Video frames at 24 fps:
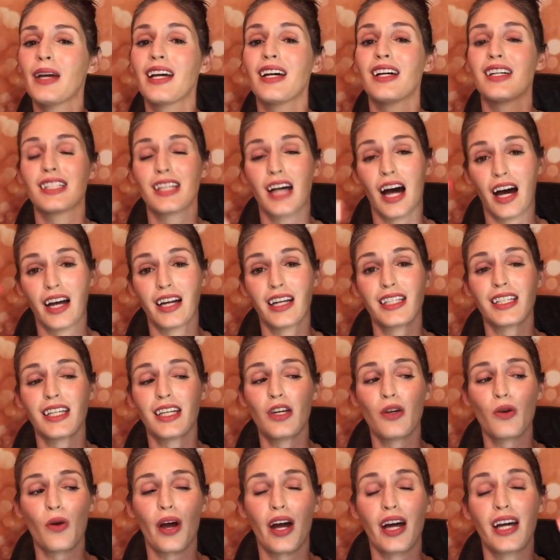because
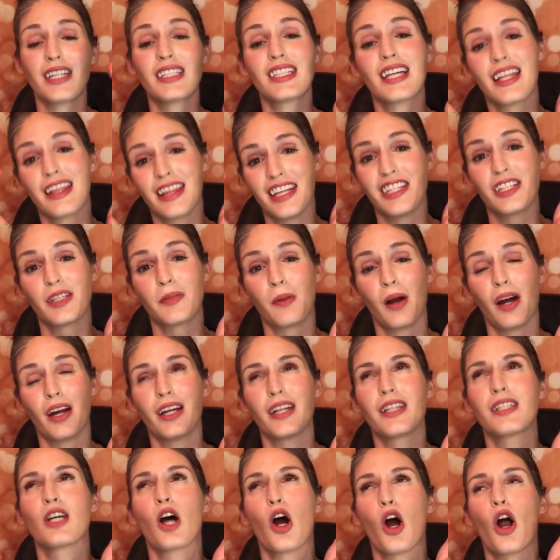honestly you guys these
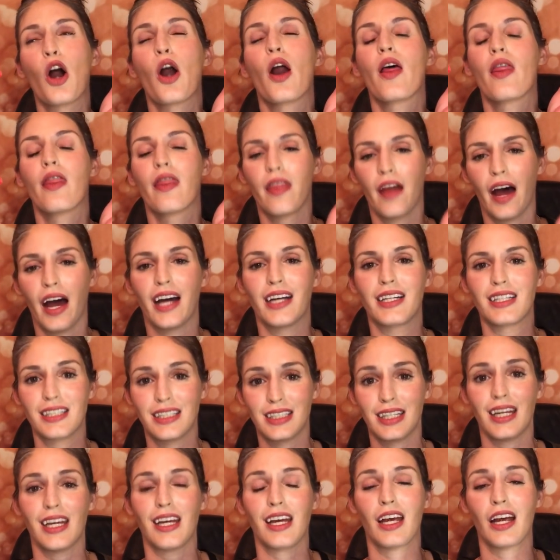products are that
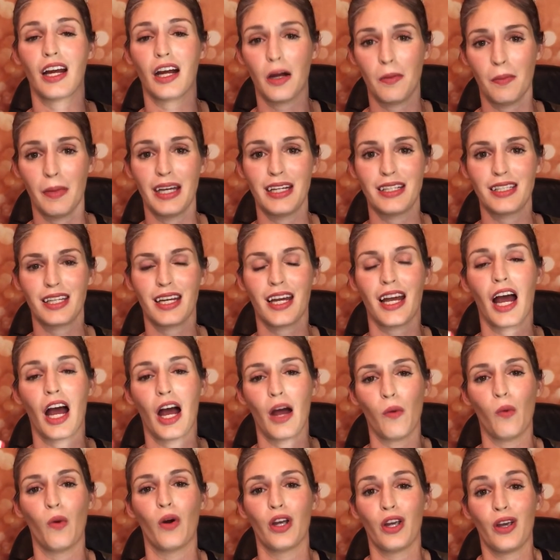stinking amazing
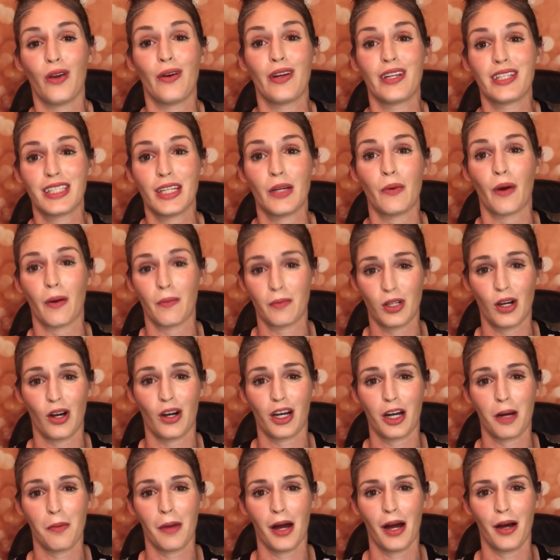I want you to see what I'm
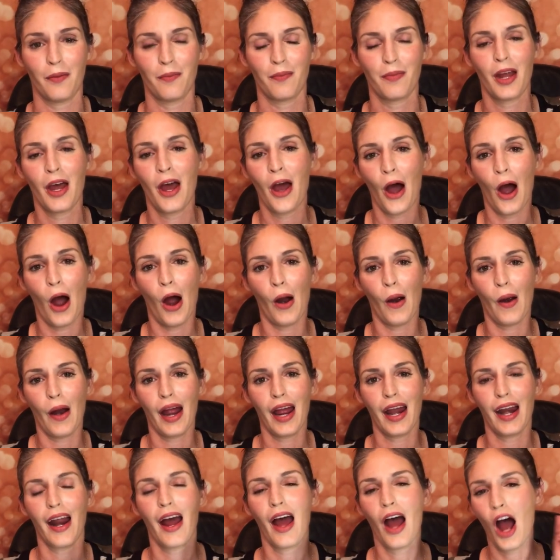talking about all
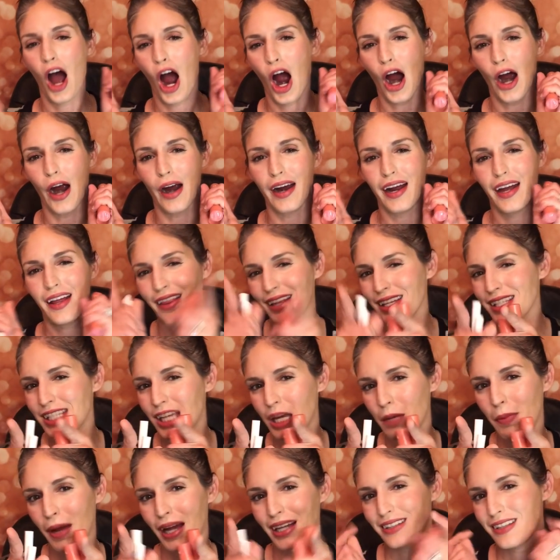right all right let's
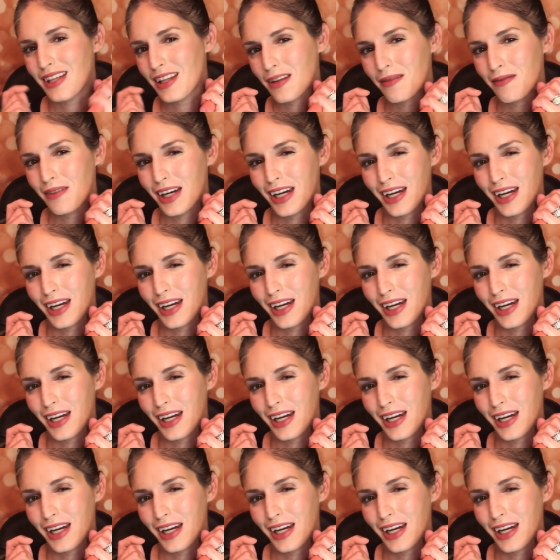get back to the